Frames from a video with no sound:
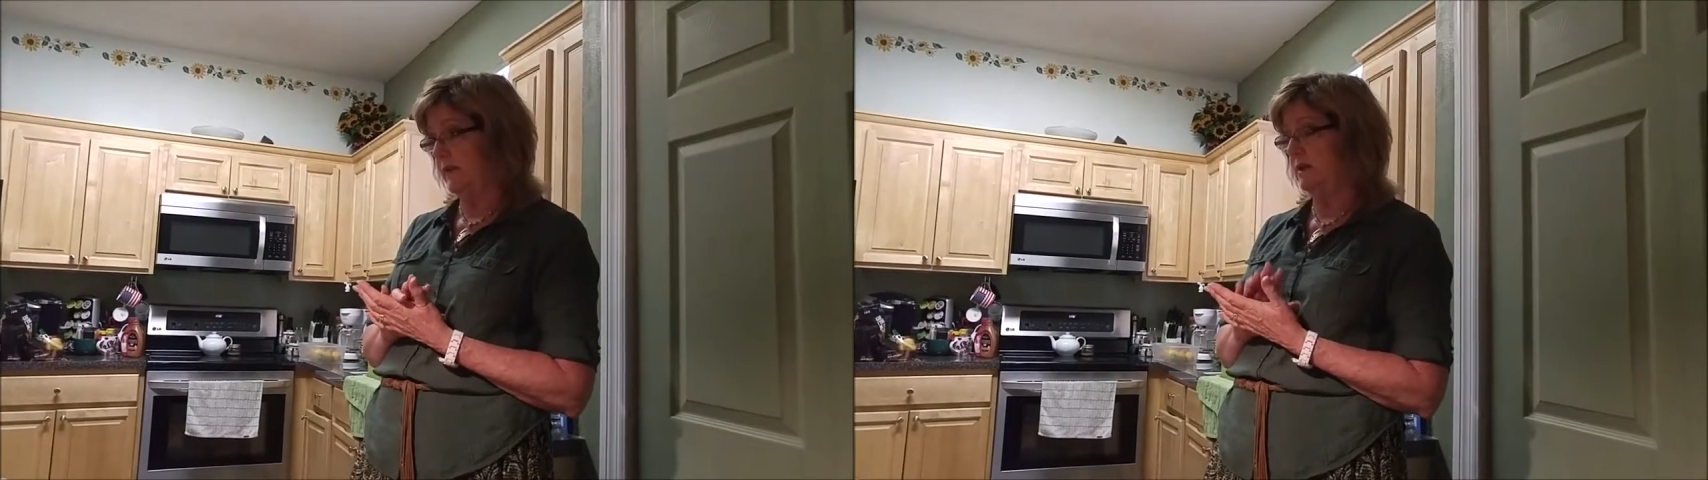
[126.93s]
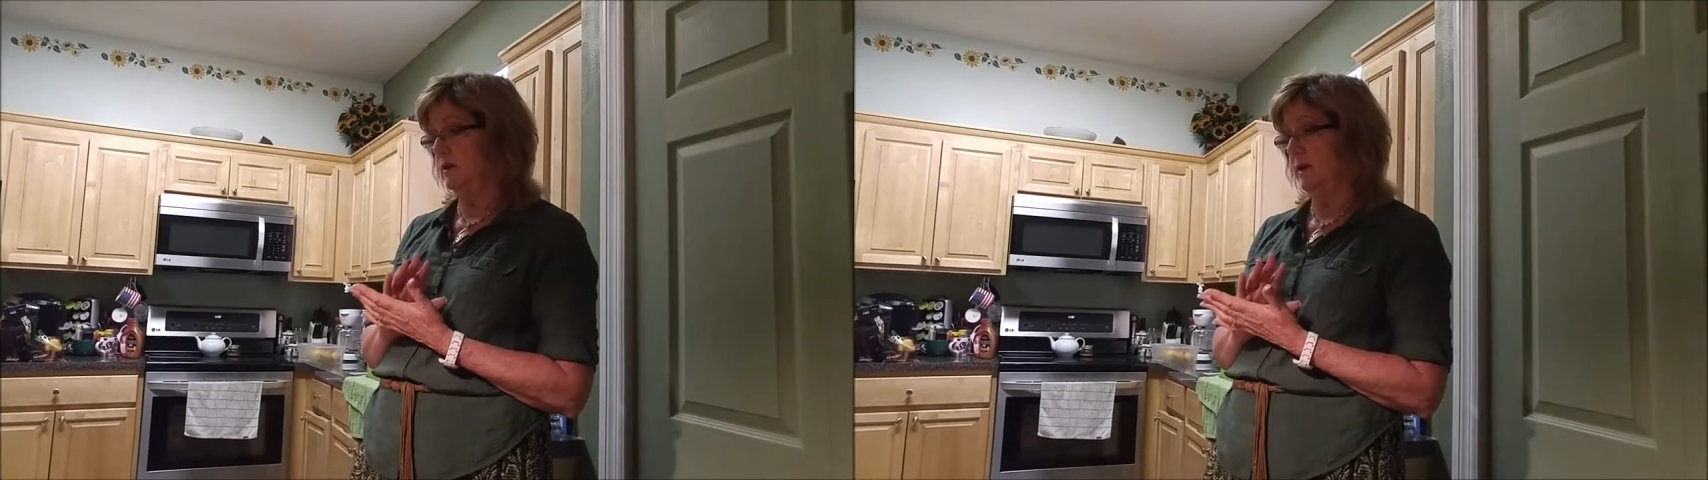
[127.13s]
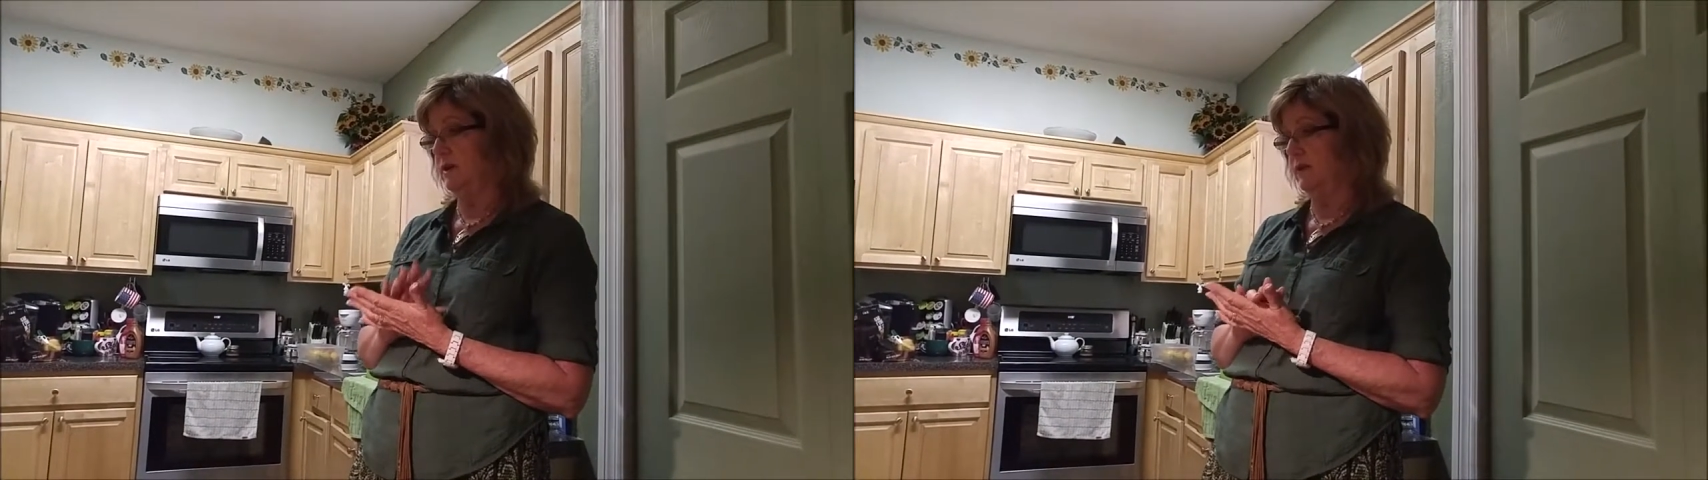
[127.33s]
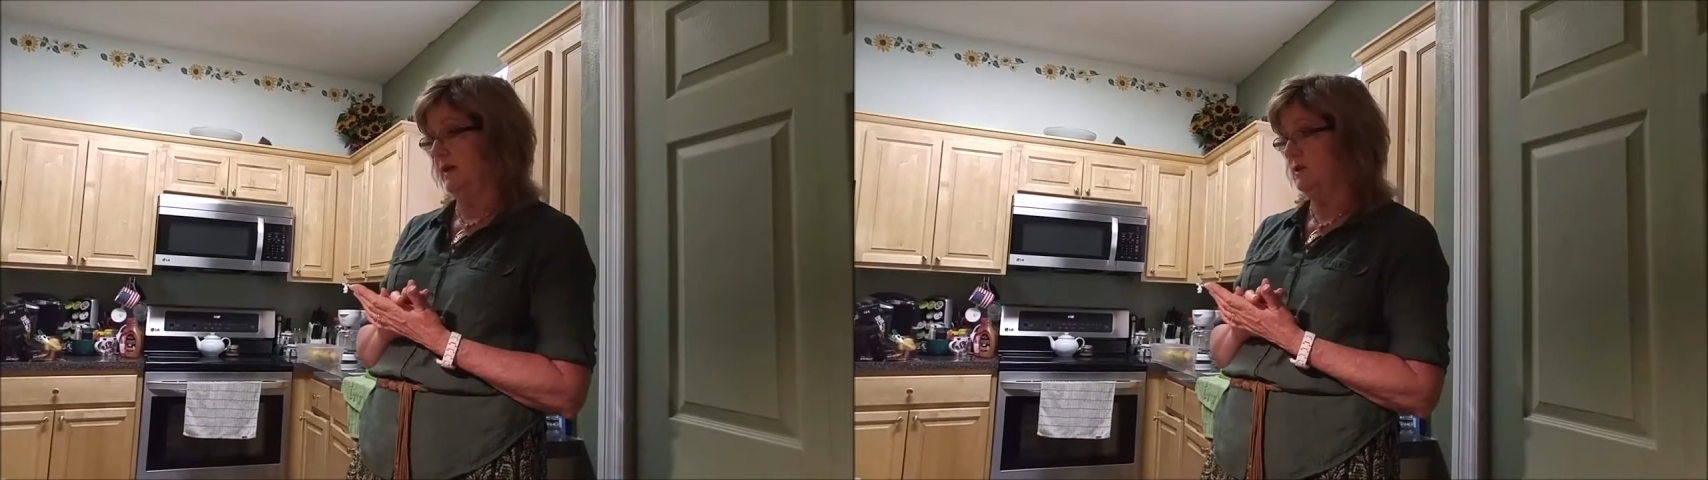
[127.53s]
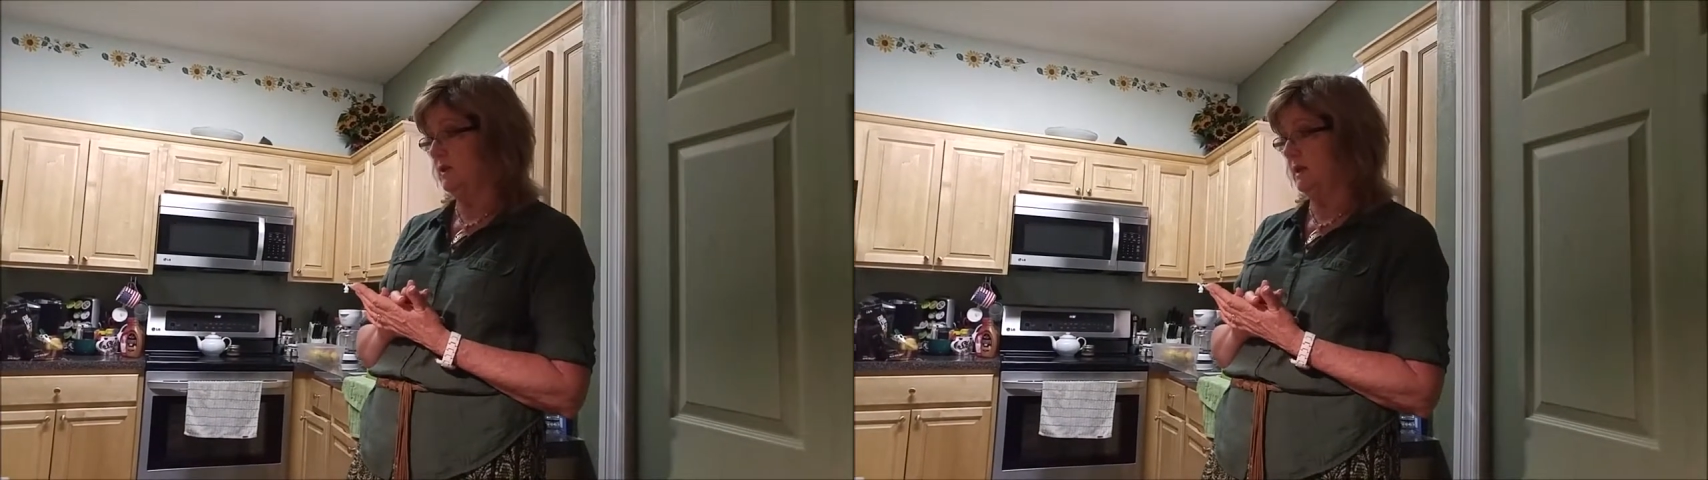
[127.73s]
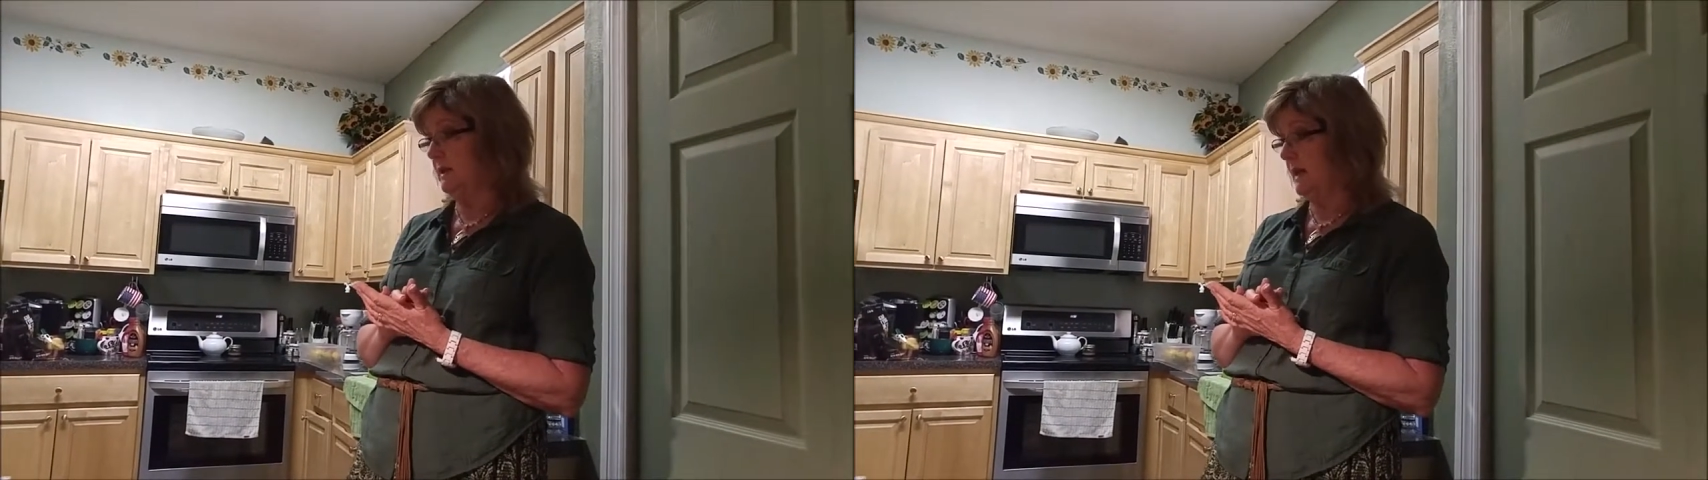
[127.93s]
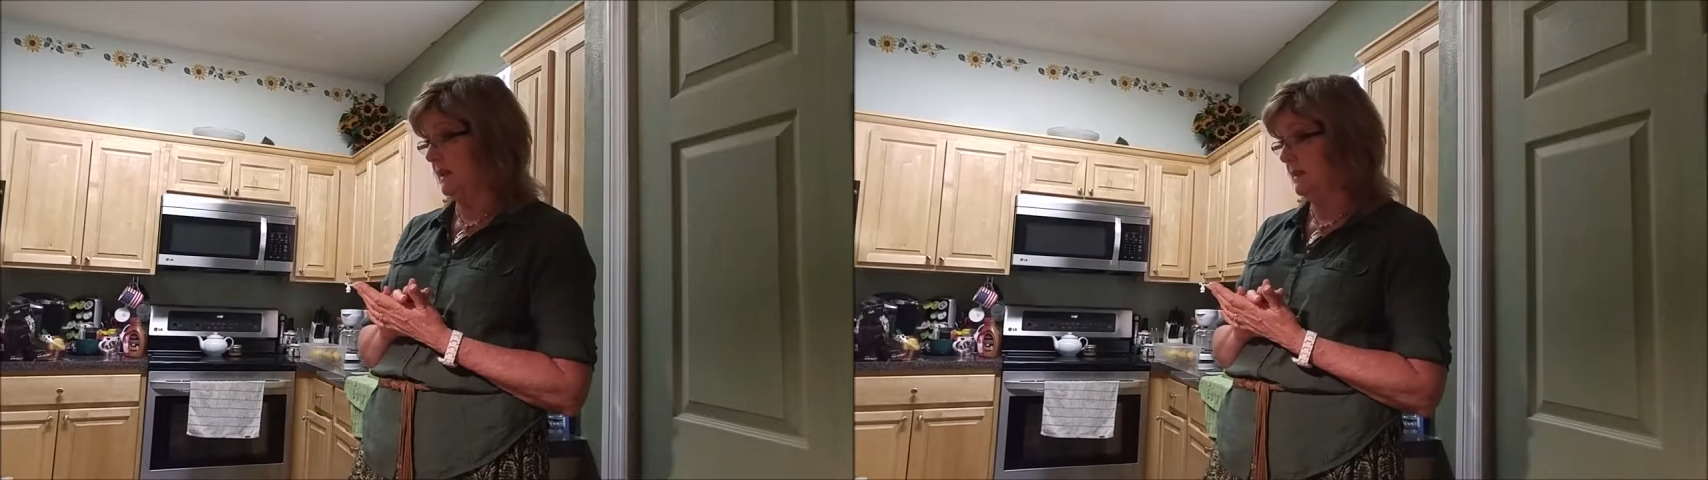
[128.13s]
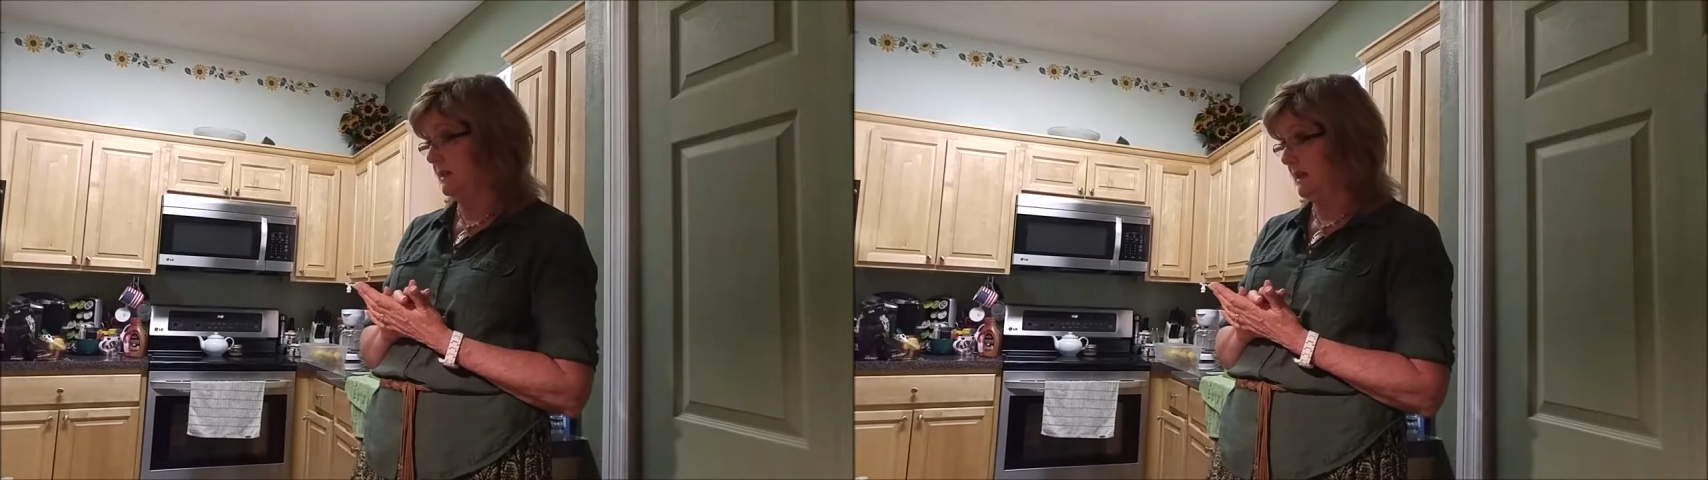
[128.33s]
and they're manufactured in
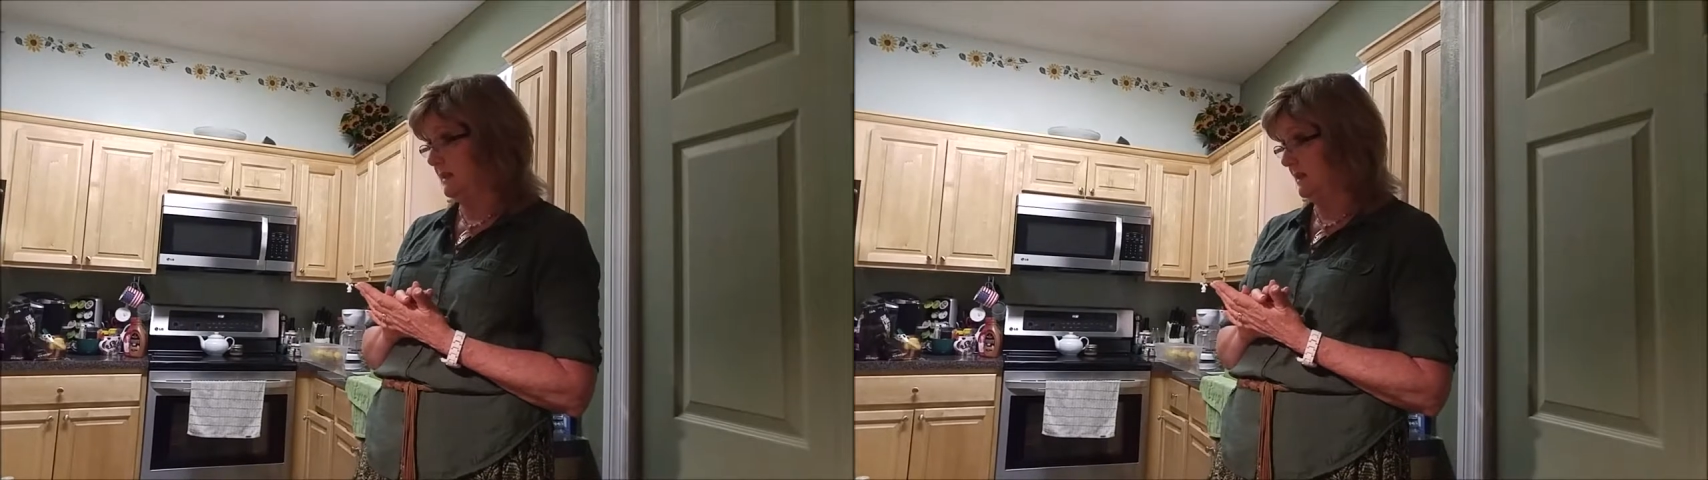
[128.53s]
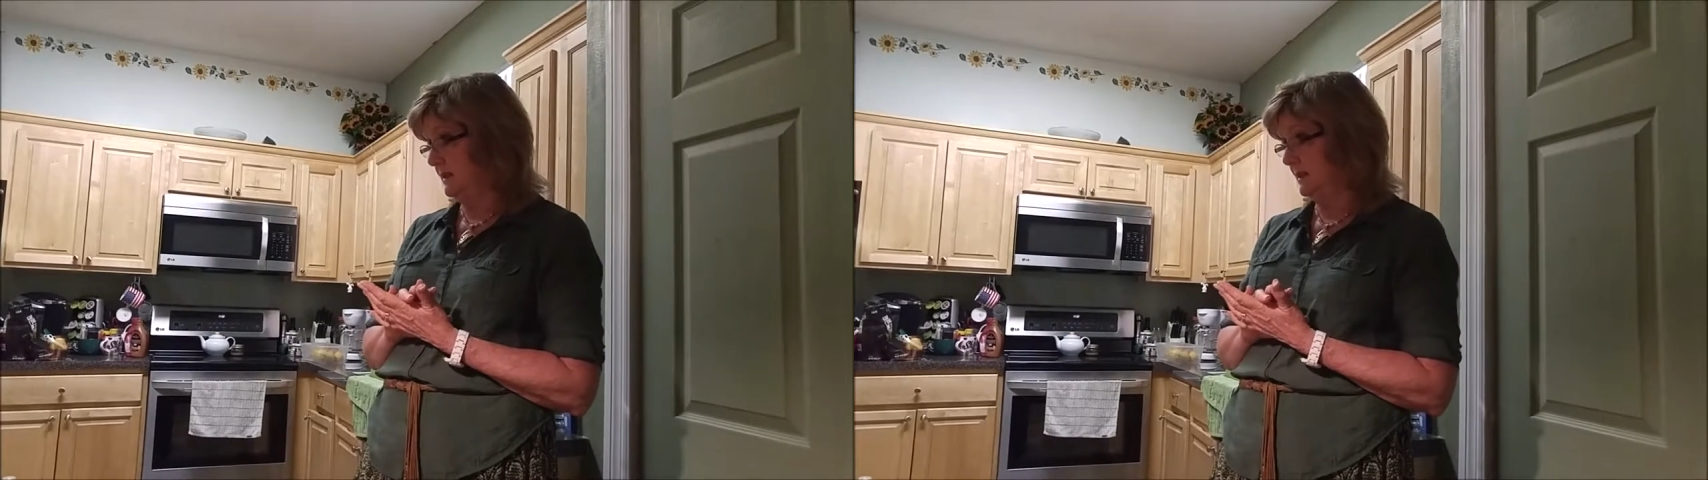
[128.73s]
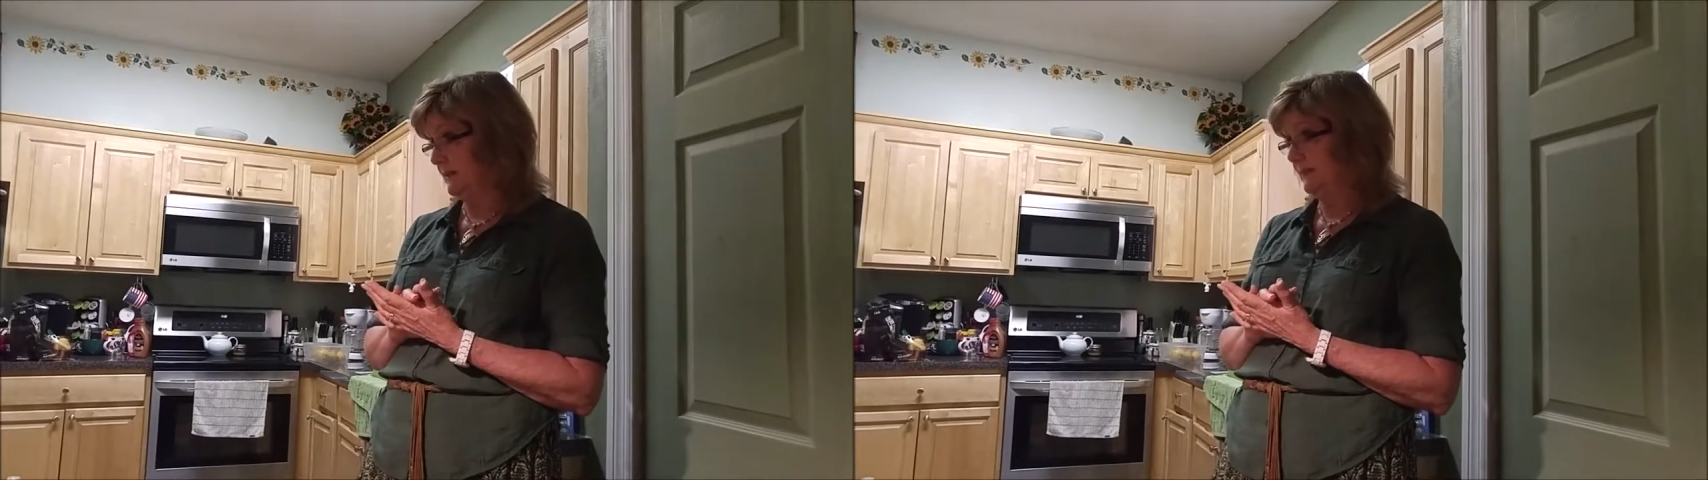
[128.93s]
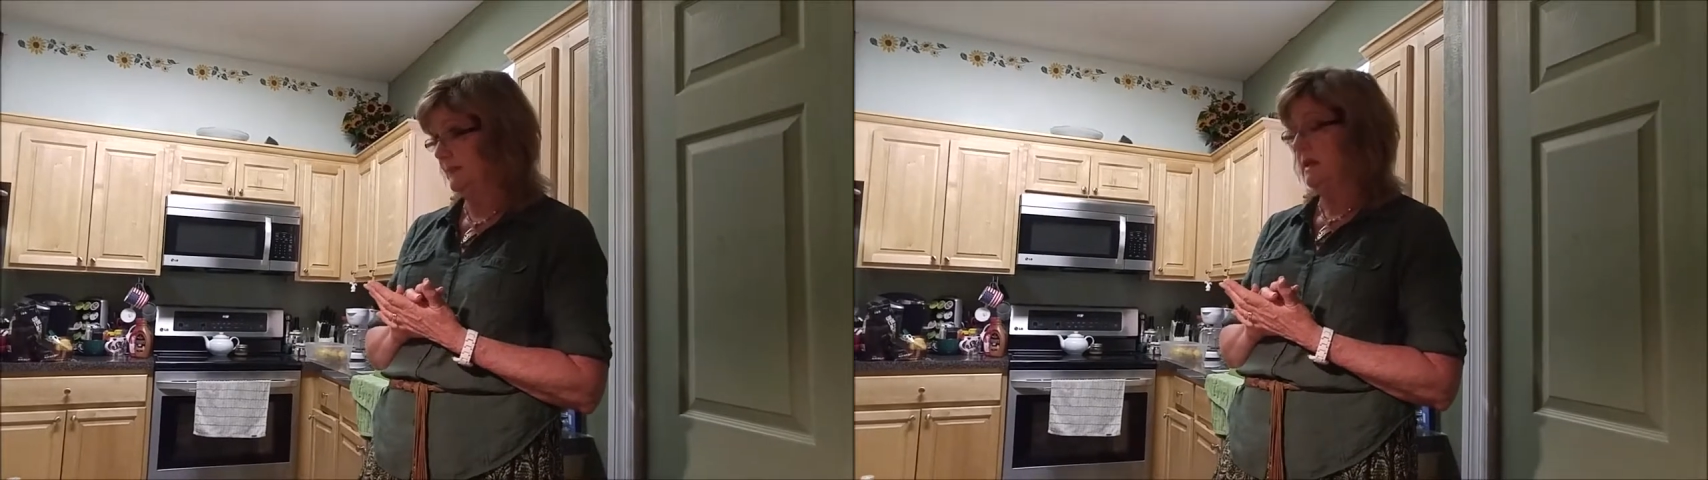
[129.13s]
Dallas, Texas.